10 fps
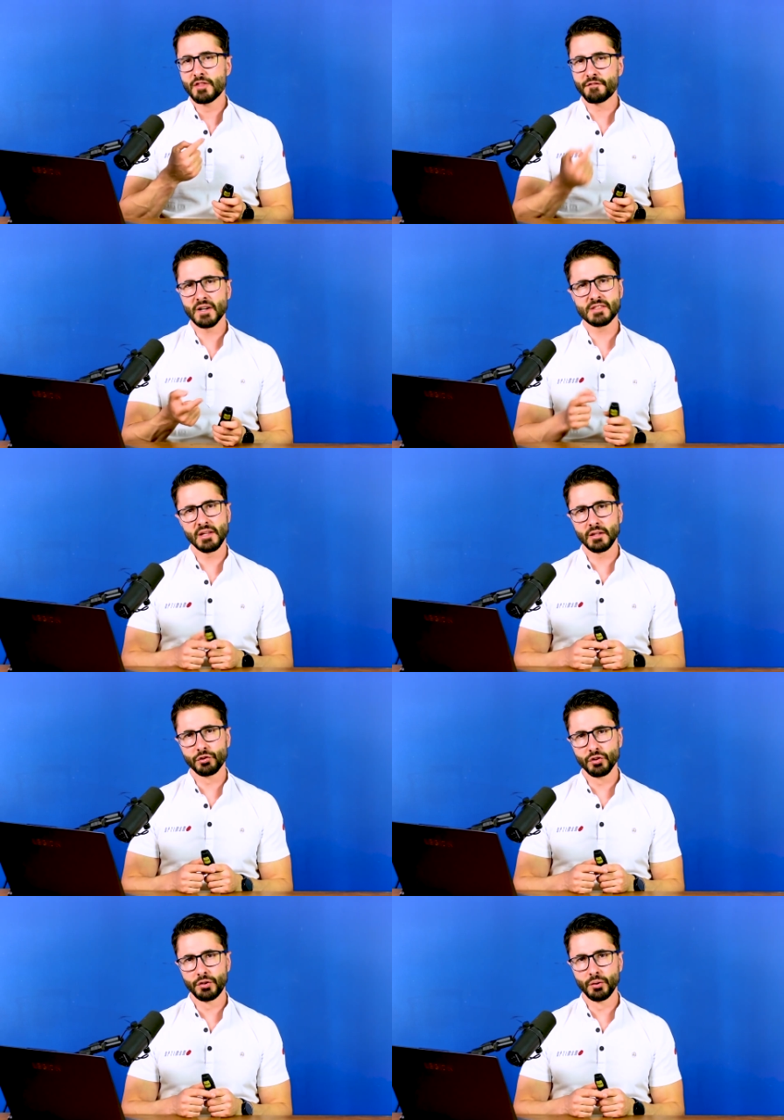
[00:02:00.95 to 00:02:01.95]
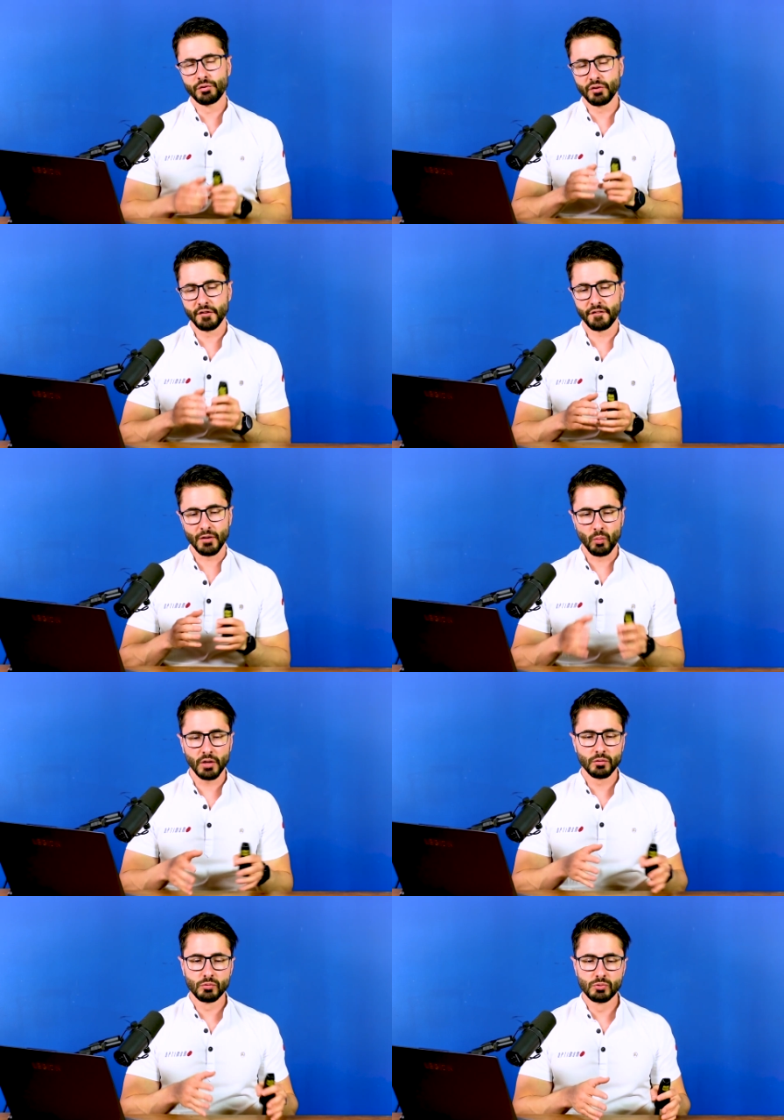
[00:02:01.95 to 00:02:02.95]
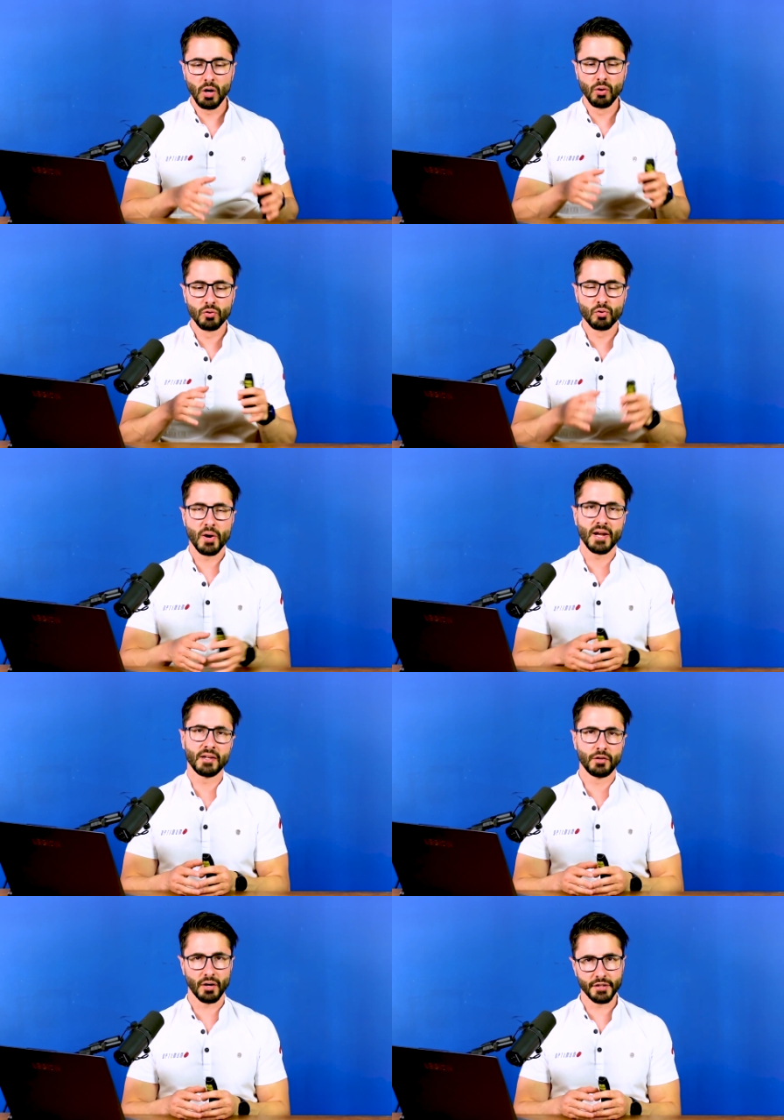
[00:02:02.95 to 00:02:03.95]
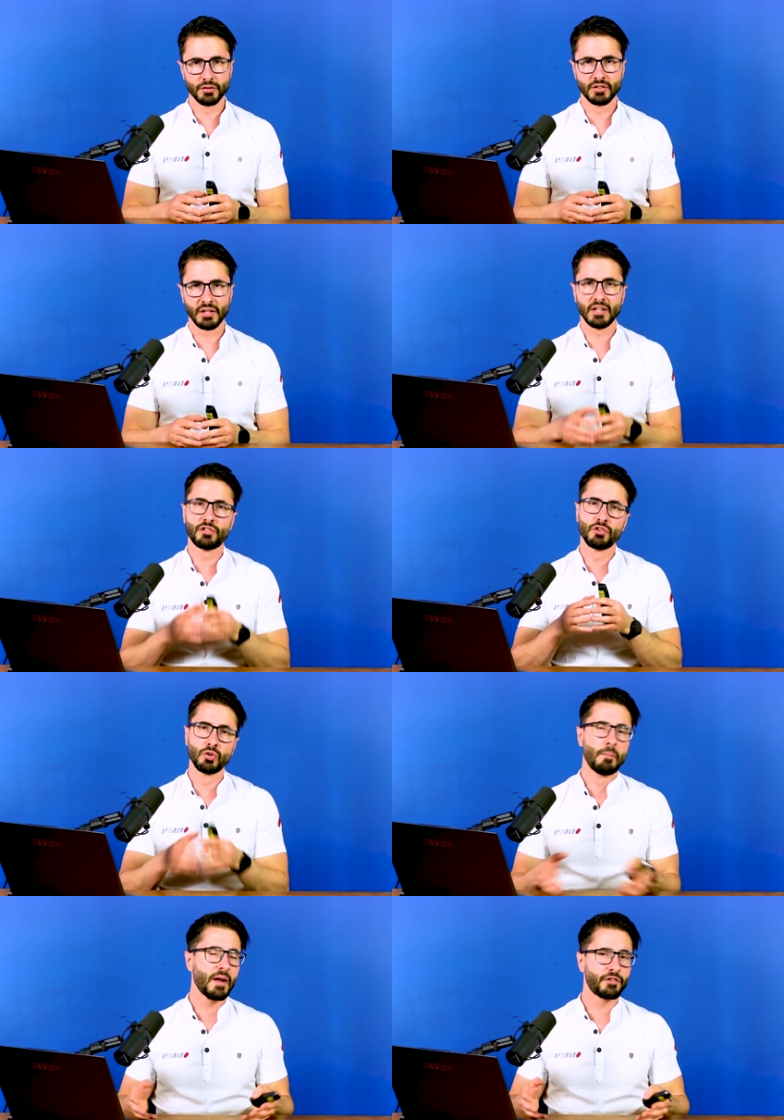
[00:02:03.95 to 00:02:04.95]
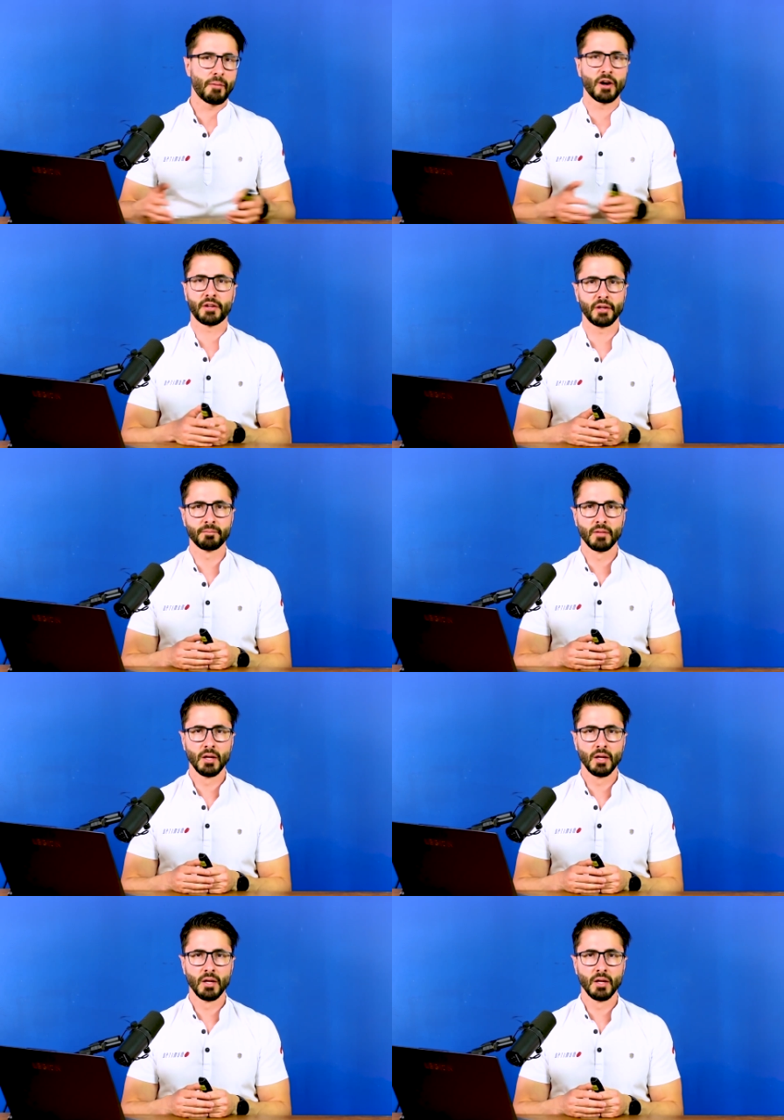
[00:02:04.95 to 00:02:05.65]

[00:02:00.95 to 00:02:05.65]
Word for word: The first thing you should do to define what roll gradient you are using is to do benchmarking.